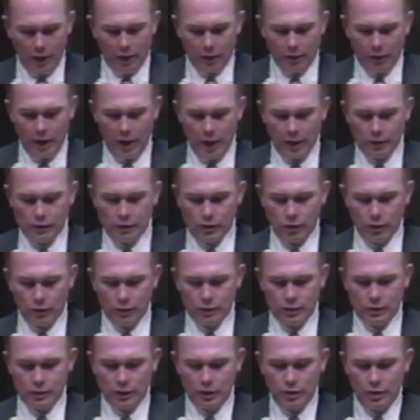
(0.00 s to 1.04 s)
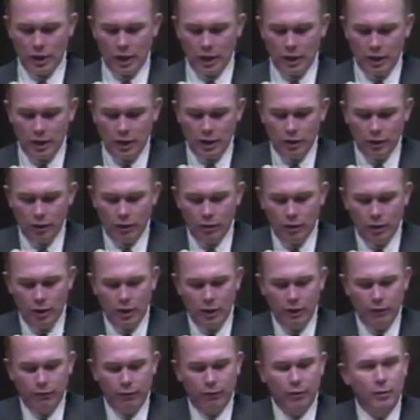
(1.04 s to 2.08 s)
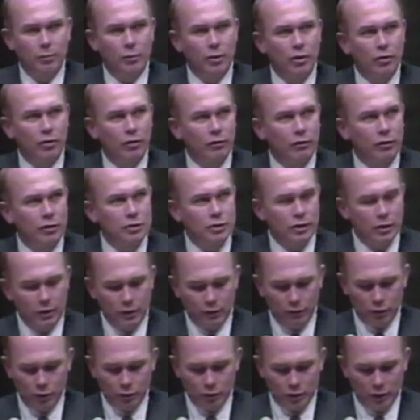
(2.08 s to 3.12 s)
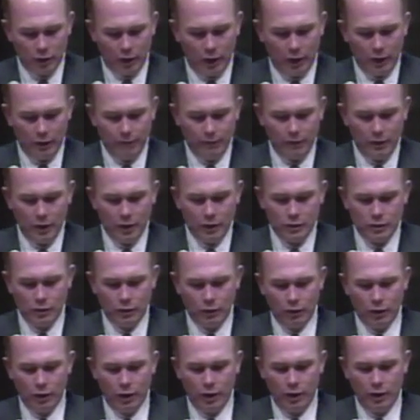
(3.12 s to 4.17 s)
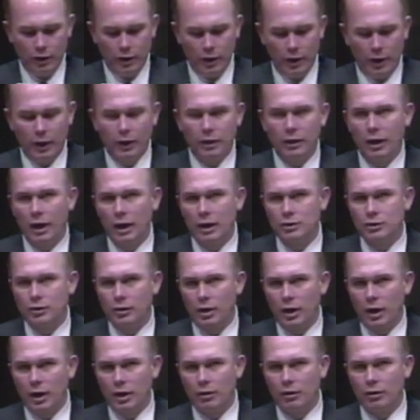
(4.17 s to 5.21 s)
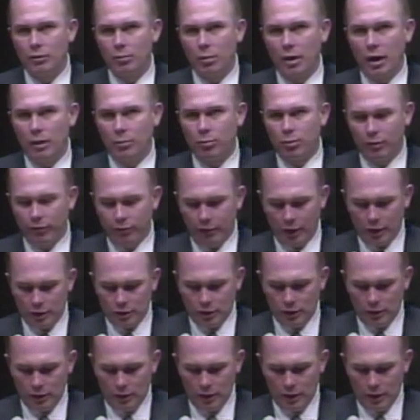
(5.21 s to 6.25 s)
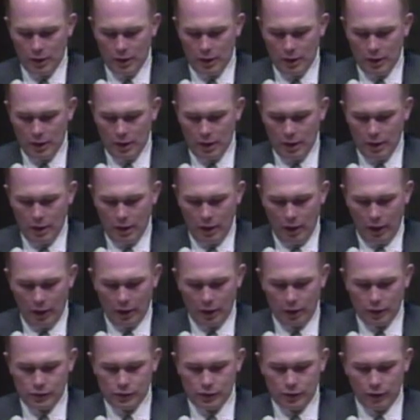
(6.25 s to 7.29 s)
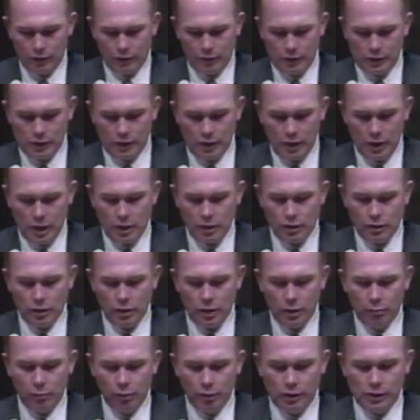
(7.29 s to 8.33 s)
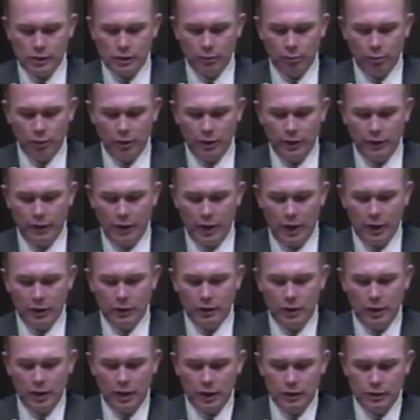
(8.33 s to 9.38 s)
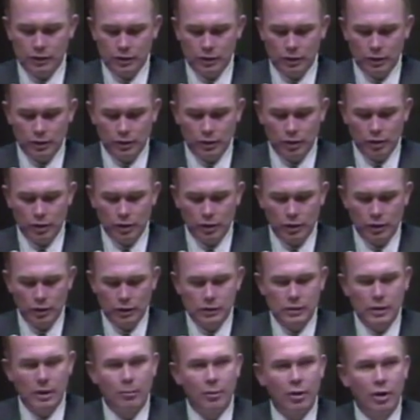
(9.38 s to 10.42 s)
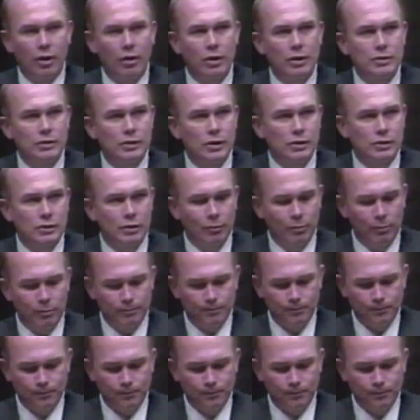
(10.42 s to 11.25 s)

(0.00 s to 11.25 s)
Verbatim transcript: Elder Hanks holds a JD degree from the University of Utah. He is a lawyer and educator by profession and has served as a teacher and principal in the LDS Church Seminary system.